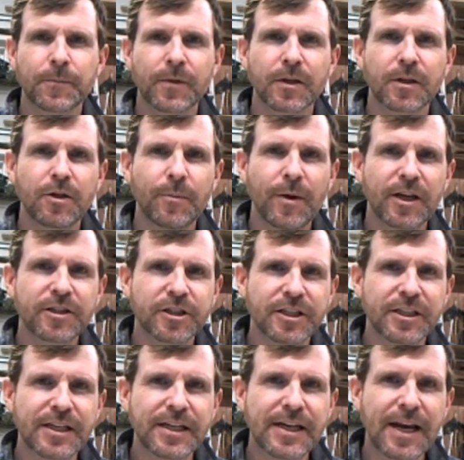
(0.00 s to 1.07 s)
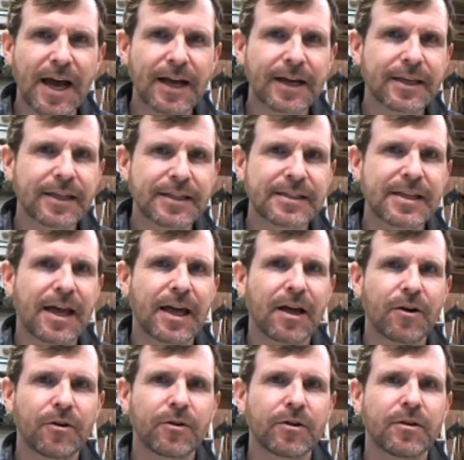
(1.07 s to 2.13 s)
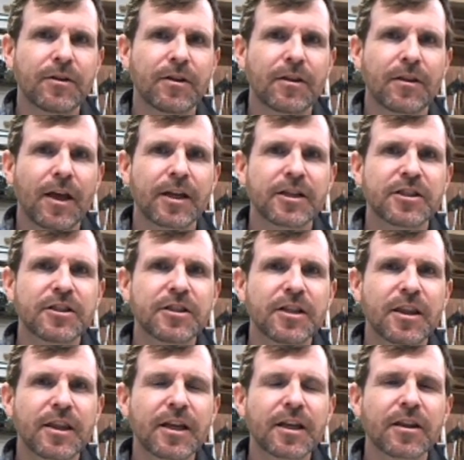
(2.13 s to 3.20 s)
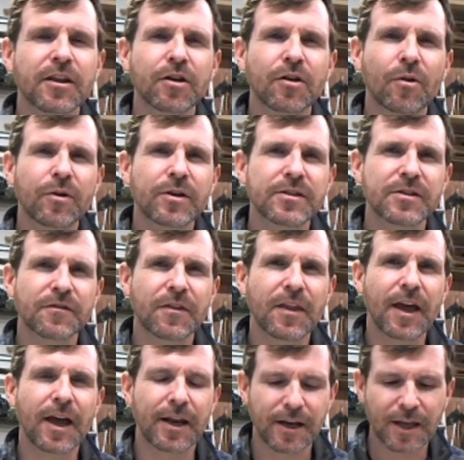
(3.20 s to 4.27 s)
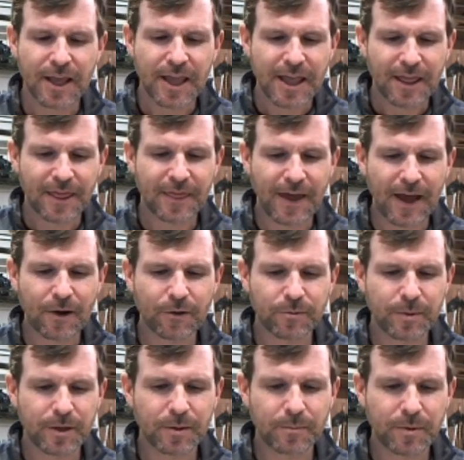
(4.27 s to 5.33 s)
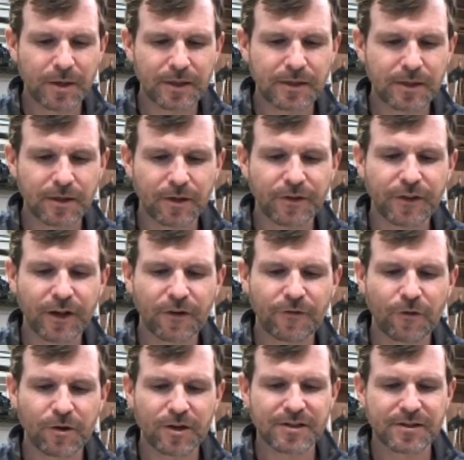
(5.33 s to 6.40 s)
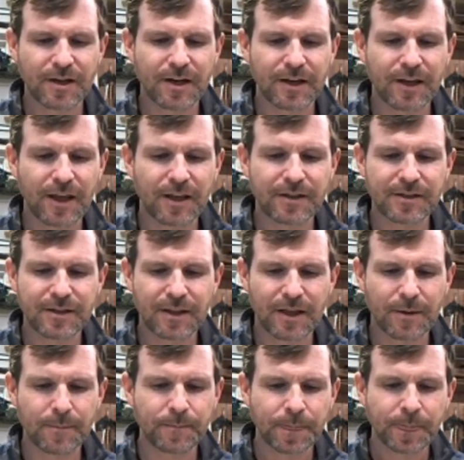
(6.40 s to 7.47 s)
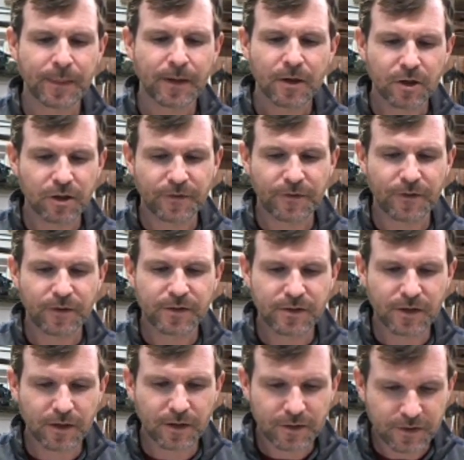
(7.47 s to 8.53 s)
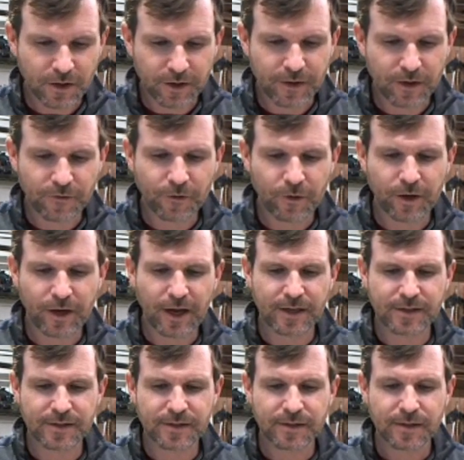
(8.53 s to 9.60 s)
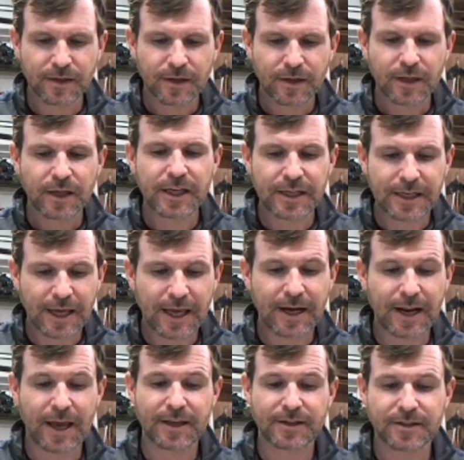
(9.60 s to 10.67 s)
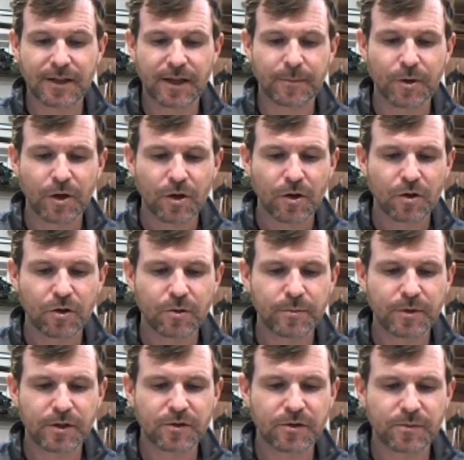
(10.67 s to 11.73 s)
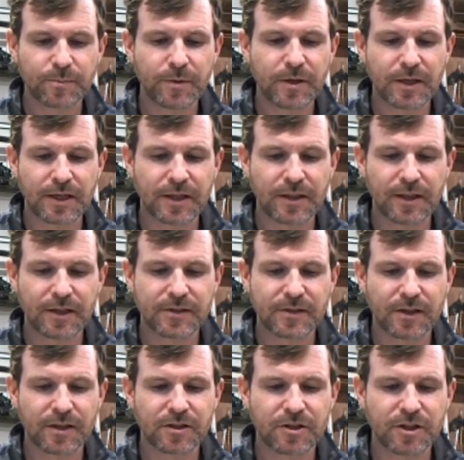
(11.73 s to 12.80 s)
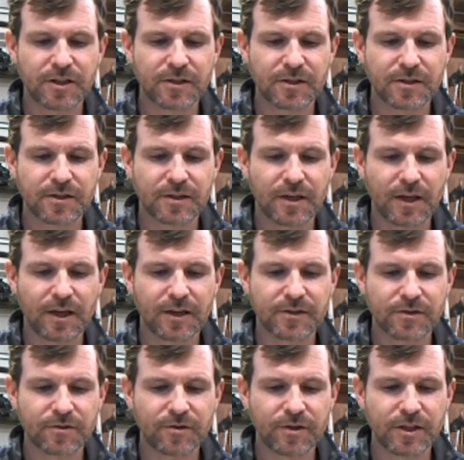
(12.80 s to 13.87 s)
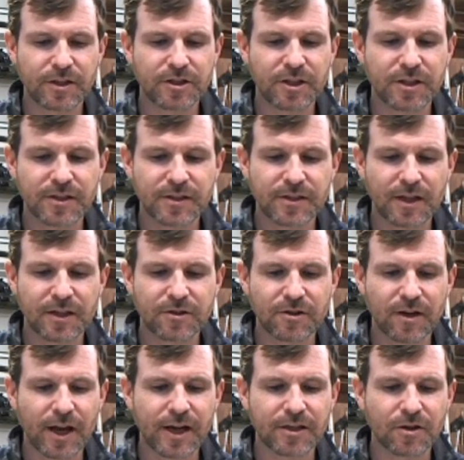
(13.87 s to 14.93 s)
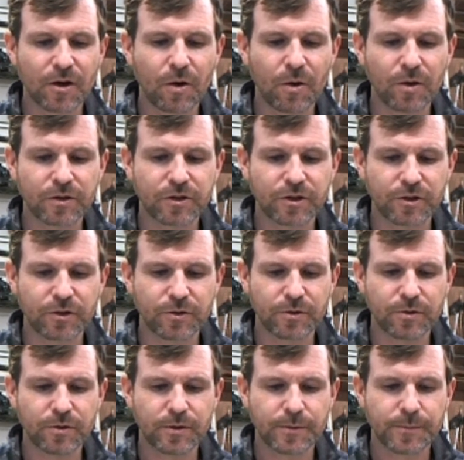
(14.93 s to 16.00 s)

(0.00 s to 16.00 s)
Can you imagine knocking down that? Think of the noise of that. That would be a big deal. Therefore he said again to them, therefore he again asked them, whom do you speak? And they said, Jesus the Nazarene. Jesus answered, I told you